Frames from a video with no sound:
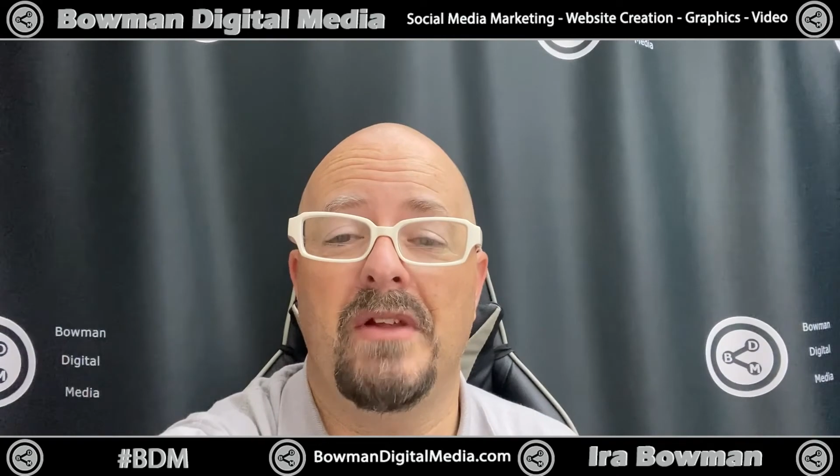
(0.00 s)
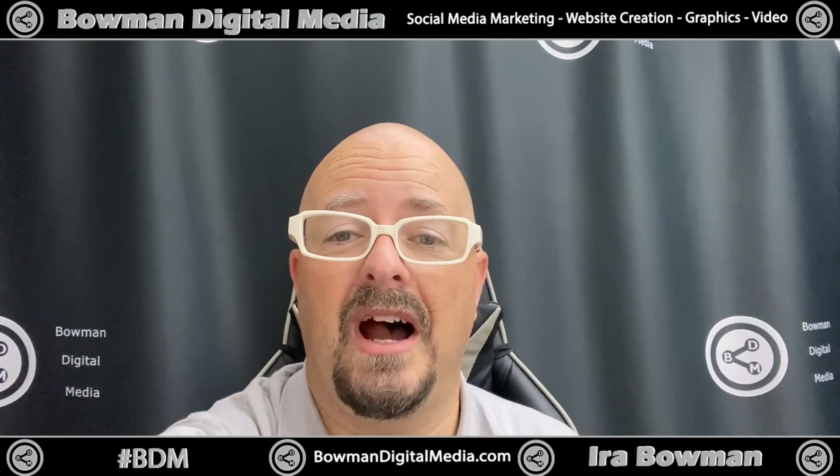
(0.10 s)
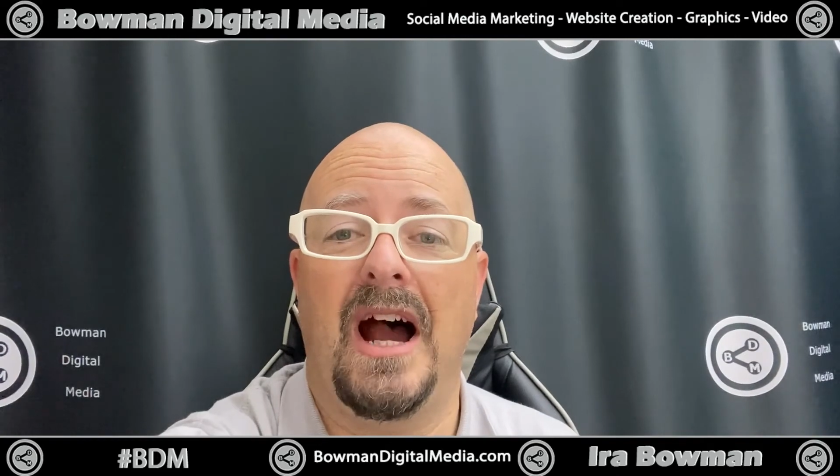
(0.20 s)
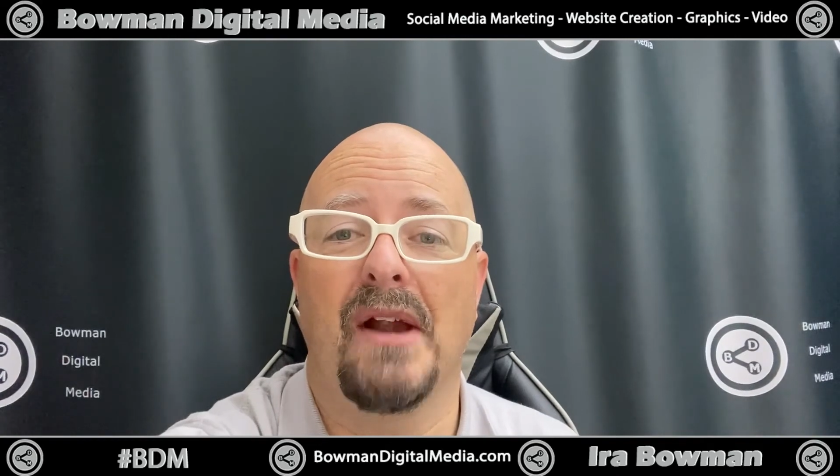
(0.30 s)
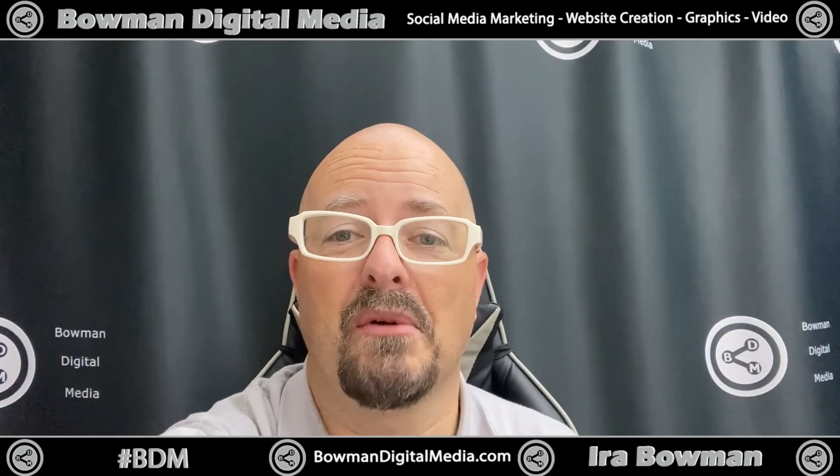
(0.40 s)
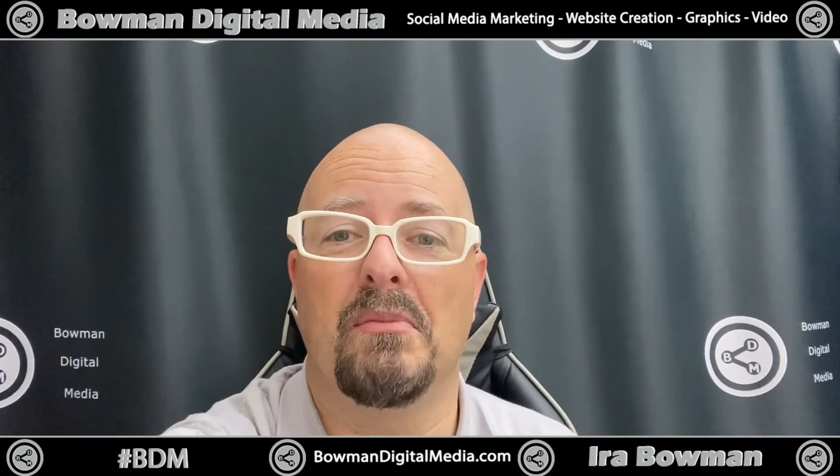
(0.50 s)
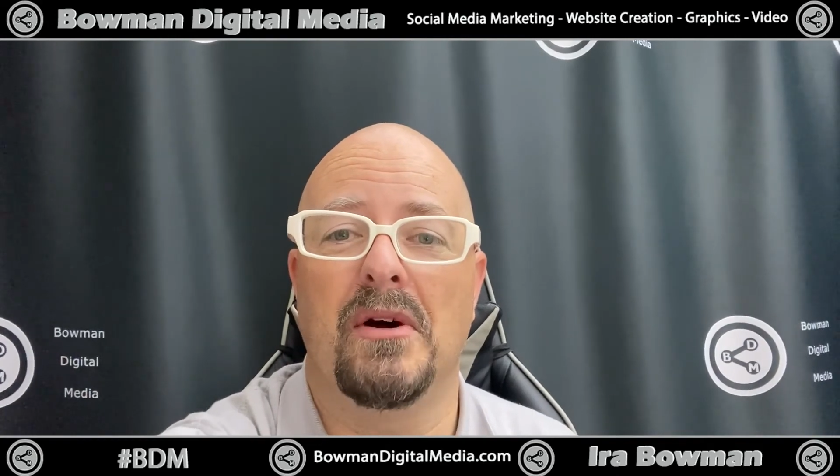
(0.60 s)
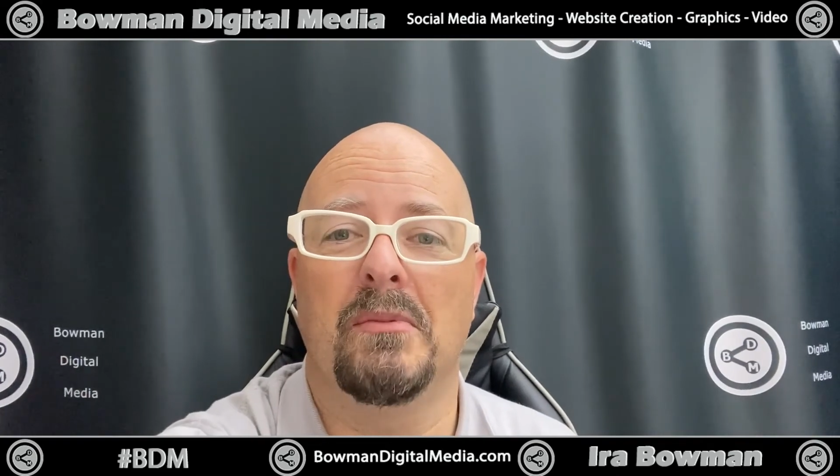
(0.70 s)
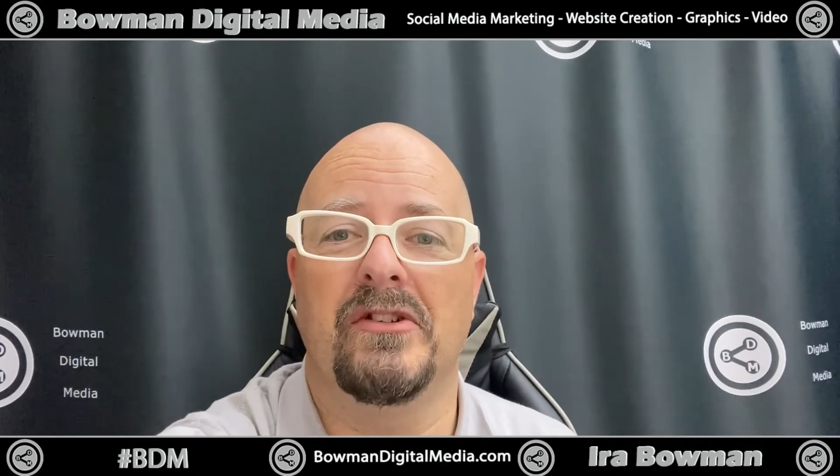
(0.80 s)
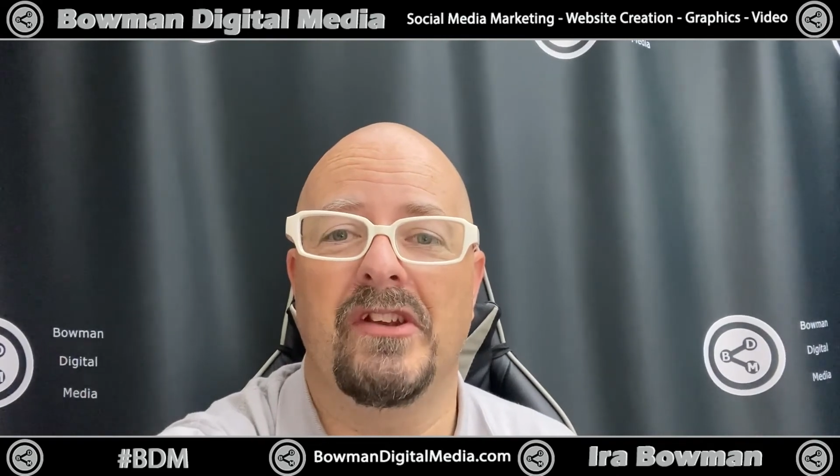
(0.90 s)
the Ira
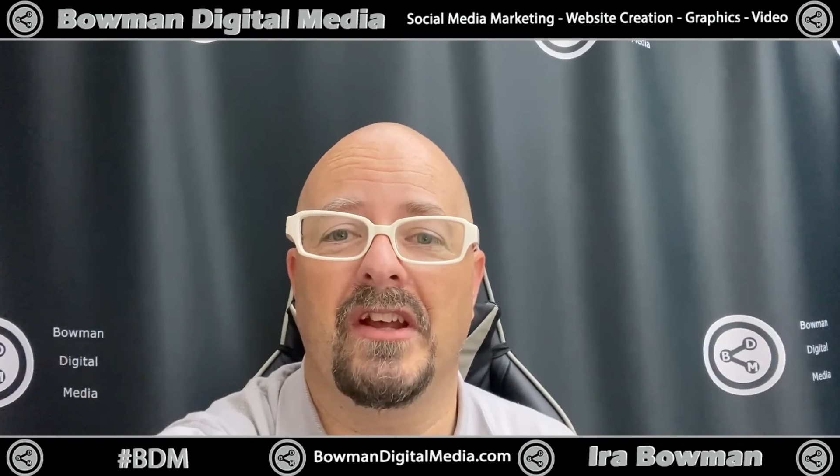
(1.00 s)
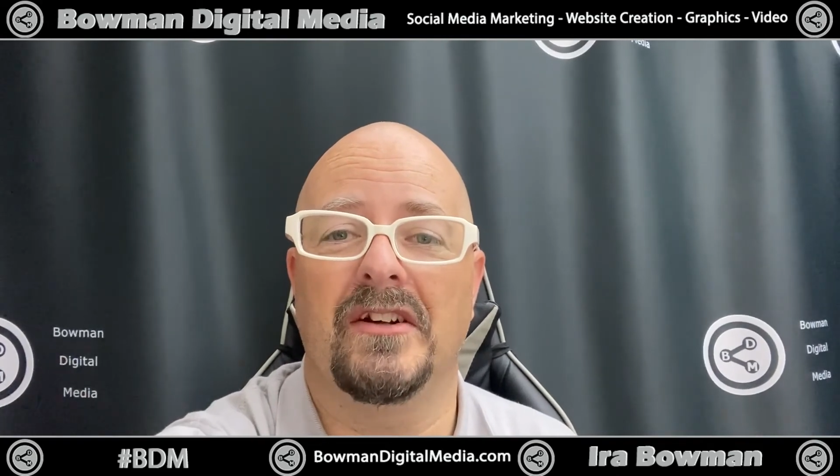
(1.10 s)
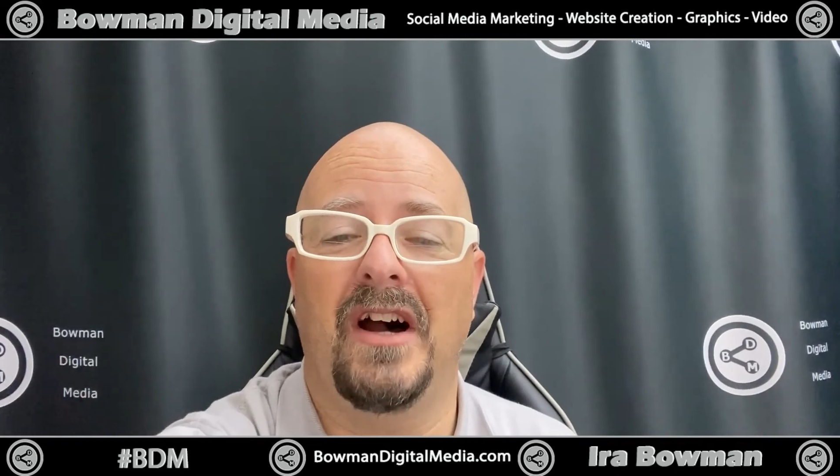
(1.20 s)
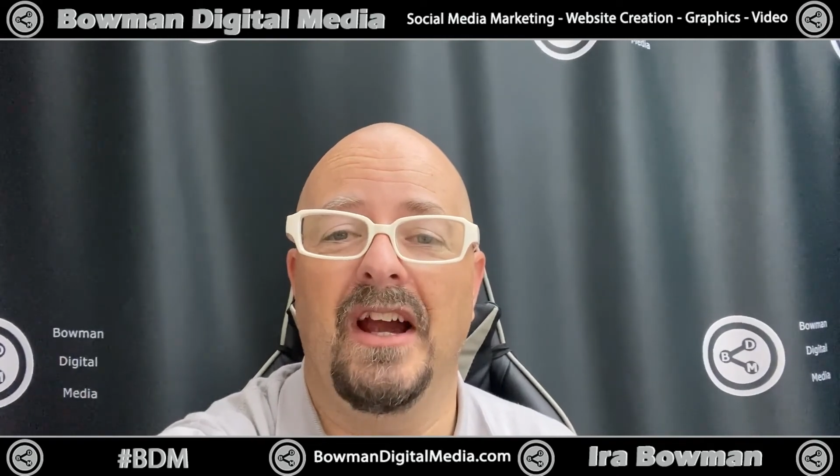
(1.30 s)
Bowman channel.